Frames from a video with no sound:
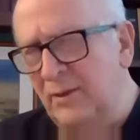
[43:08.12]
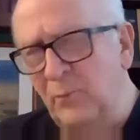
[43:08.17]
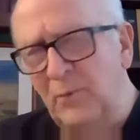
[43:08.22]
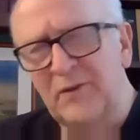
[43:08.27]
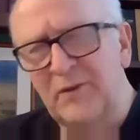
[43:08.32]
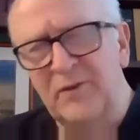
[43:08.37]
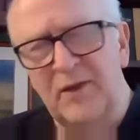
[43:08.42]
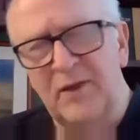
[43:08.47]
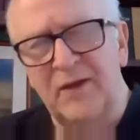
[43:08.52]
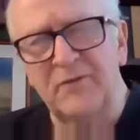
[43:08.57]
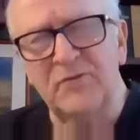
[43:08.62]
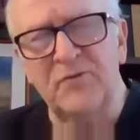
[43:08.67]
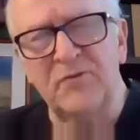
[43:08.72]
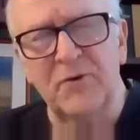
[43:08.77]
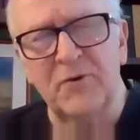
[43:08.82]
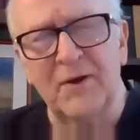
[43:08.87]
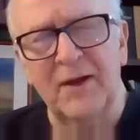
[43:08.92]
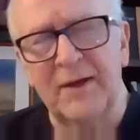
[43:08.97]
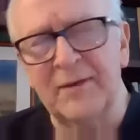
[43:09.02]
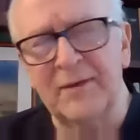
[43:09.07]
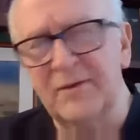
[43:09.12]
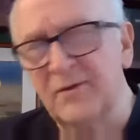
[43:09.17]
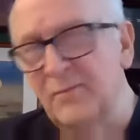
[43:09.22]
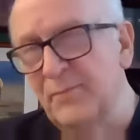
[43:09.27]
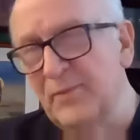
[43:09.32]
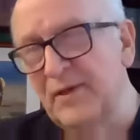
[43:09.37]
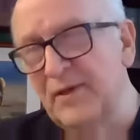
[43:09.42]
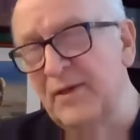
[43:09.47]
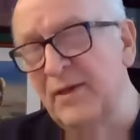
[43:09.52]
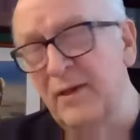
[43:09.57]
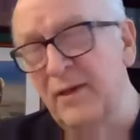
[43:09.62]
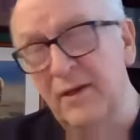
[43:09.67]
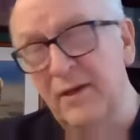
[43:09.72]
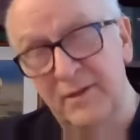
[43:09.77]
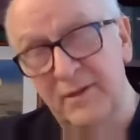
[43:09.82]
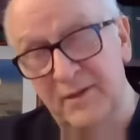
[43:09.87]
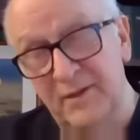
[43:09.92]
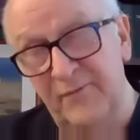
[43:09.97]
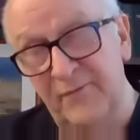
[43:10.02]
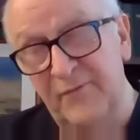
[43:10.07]
with us trying to be
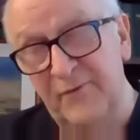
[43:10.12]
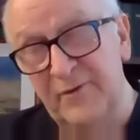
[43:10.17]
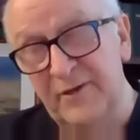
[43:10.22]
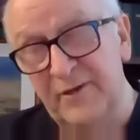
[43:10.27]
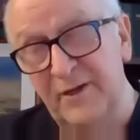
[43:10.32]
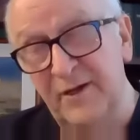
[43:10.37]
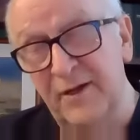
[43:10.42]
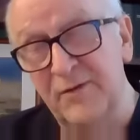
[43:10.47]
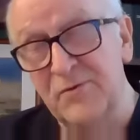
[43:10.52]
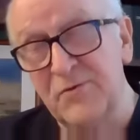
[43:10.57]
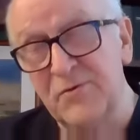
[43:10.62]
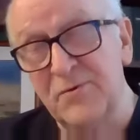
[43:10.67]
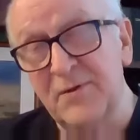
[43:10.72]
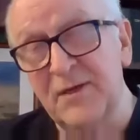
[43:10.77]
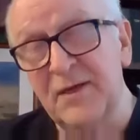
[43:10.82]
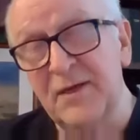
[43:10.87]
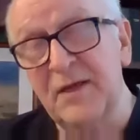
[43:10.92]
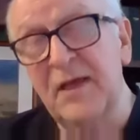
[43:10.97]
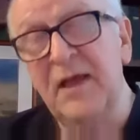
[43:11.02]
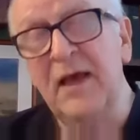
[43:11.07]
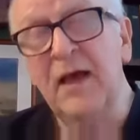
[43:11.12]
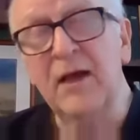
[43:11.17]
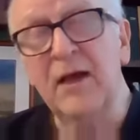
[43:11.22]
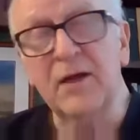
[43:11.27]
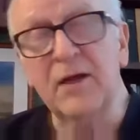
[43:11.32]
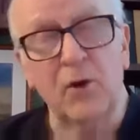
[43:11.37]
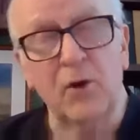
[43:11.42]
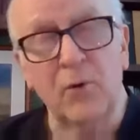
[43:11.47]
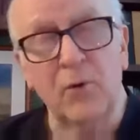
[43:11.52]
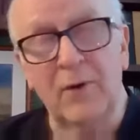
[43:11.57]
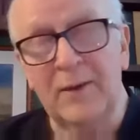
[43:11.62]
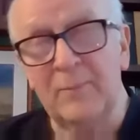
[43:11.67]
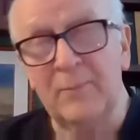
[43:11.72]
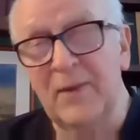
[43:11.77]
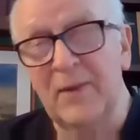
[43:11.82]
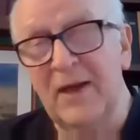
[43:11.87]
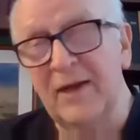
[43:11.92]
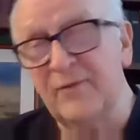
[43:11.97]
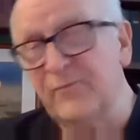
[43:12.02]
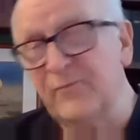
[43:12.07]
a different country, going
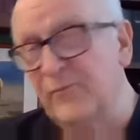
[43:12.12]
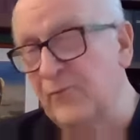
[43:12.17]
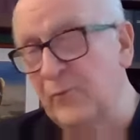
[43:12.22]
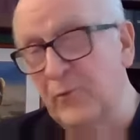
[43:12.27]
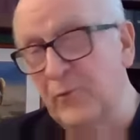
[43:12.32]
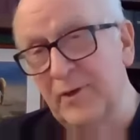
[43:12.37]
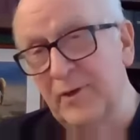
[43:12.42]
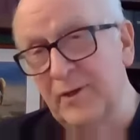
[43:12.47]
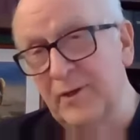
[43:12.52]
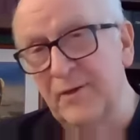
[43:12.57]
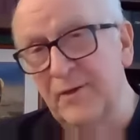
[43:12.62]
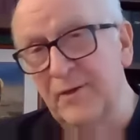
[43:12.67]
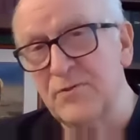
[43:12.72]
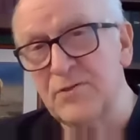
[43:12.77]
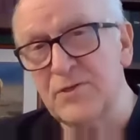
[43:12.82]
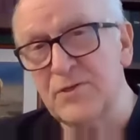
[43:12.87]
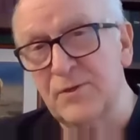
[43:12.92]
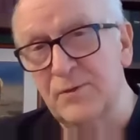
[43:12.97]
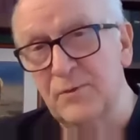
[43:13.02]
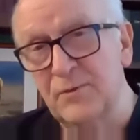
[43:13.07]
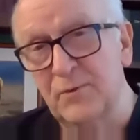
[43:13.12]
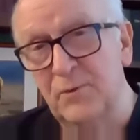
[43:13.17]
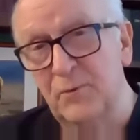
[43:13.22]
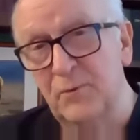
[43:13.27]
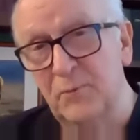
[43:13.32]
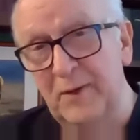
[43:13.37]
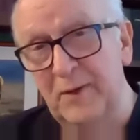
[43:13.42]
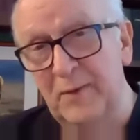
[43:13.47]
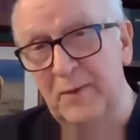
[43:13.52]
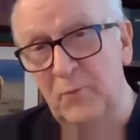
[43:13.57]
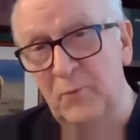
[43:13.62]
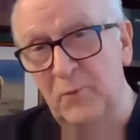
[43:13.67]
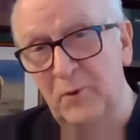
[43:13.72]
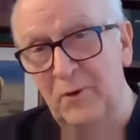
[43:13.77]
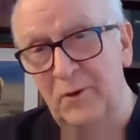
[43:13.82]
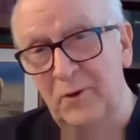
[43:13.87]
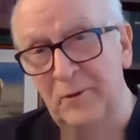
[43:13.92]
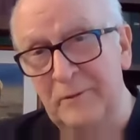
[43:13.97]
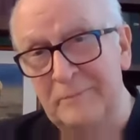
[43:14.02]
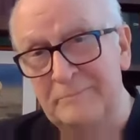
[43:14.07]
back four years to who we
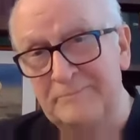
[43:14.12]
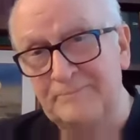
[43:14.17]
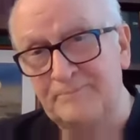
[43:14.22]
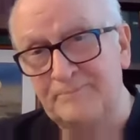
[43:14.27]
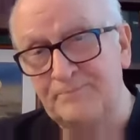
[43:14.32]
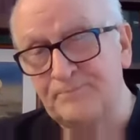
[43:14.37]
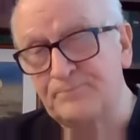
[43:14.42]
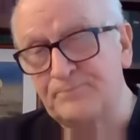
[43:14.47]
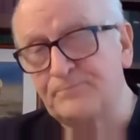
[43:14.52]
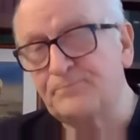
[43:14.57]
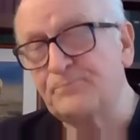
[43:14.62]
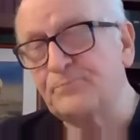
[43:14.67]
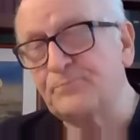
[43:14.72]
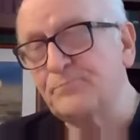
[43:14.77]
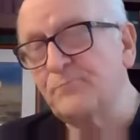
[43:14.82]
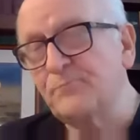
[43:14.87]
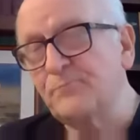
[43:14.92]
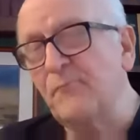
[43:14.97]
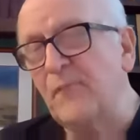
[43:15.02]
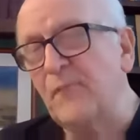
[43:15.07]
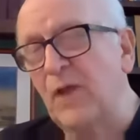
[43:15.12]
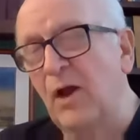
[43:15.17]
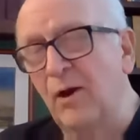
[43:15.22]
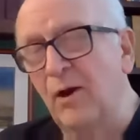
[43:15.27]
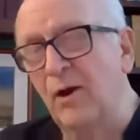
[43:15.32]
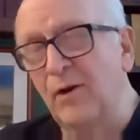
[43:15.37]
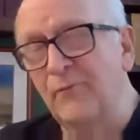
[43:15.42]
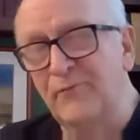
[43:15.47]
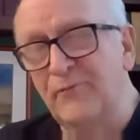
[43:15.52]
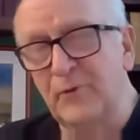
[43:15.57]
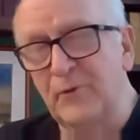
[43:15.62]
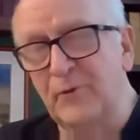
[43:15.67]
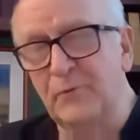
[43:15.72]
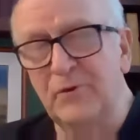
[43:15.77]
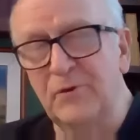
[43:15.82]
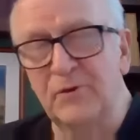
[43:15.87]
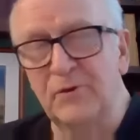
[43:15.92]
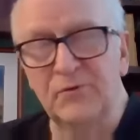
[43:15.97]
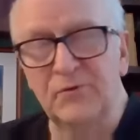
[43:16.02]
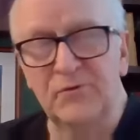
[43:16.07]
were. Our
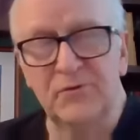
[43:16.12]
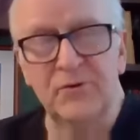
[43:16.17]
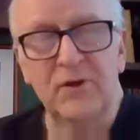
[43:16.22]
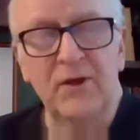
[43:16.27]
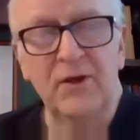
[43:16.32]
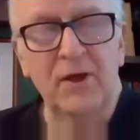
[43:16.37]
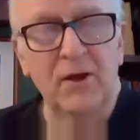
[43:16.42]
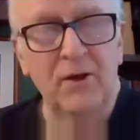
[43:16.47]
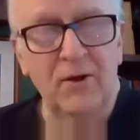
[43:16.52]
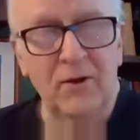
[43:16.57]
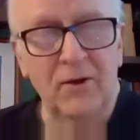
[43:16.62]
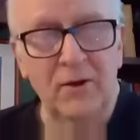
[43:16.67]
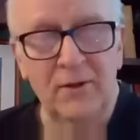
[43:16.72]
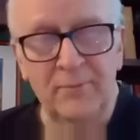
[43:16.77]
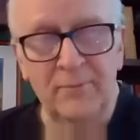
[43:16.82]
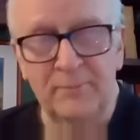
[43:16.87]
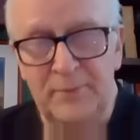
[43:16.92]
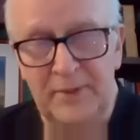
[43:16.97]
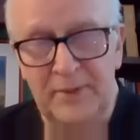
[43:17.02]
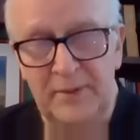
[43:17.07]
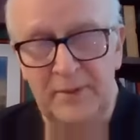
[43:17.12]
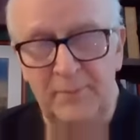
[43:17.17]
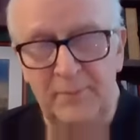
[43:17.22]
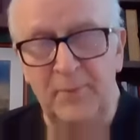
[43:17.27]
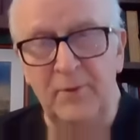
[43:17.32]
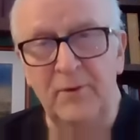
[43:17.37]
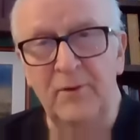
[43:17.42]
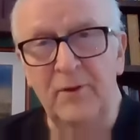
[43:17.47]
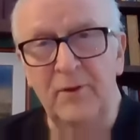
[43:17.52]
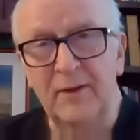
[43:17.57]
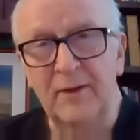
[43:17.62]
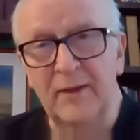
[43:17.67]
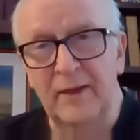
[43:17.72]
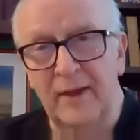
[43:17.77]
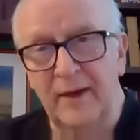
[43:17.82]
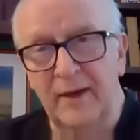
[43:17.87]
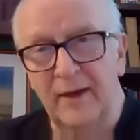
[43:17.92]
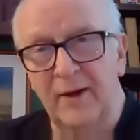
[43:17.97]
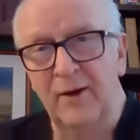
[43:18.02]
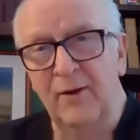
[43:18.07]
focus on people,
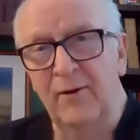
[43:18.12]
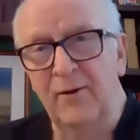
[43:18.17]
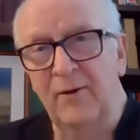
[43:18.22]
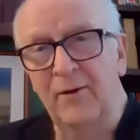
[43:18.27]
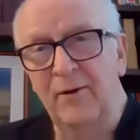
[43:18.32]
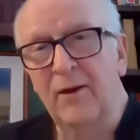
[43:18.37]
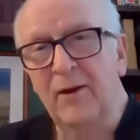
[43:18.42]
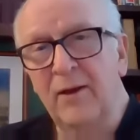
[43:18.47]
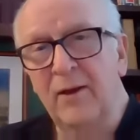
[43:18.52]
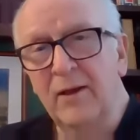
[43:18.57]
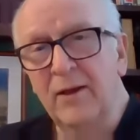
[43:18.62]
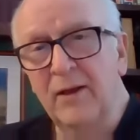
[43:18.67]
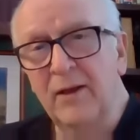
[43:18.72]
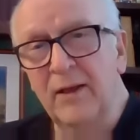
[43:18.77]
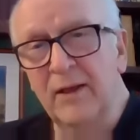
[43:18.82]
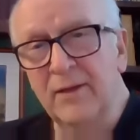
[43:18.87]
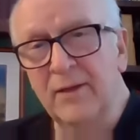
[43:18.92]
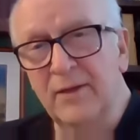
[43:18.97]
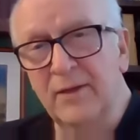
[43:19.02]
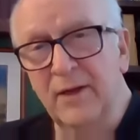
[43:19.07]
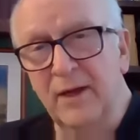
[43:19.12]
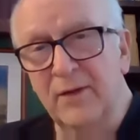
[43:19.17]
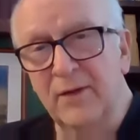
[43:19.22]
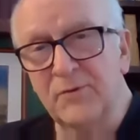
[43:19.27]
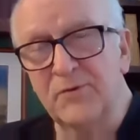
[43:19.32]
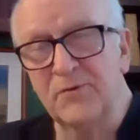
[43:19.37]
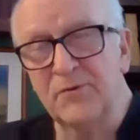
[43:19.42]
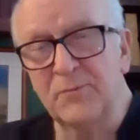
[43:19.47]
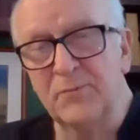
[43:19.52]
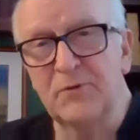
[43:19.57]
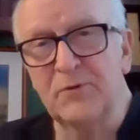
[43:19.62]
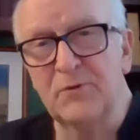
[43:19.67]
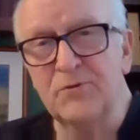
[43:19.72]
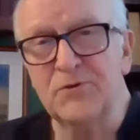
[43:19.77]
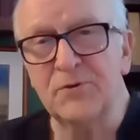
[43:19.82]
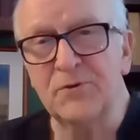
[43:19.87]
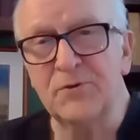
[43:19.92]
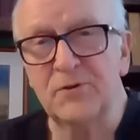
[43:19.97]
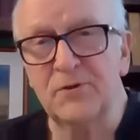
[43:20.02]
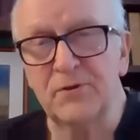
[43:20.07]
care, and
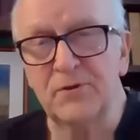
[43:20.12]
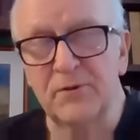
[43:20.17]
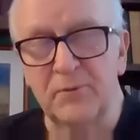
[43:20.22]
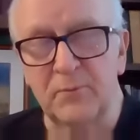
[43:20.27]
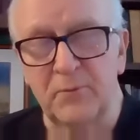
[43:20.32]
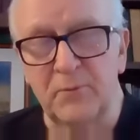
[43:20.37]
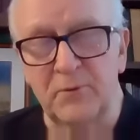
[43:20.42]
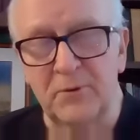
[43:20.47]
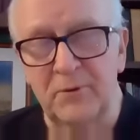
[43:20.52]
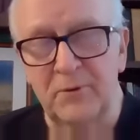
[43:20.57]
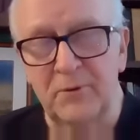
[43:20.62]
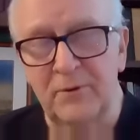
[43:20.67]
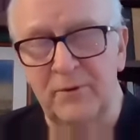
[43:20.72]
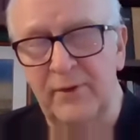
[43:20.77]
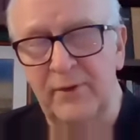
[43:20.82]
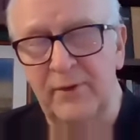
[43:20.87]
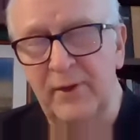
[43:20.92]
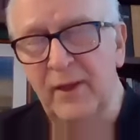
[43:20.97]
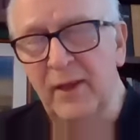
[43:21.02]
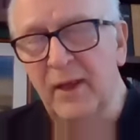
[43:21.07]
contribution to the world.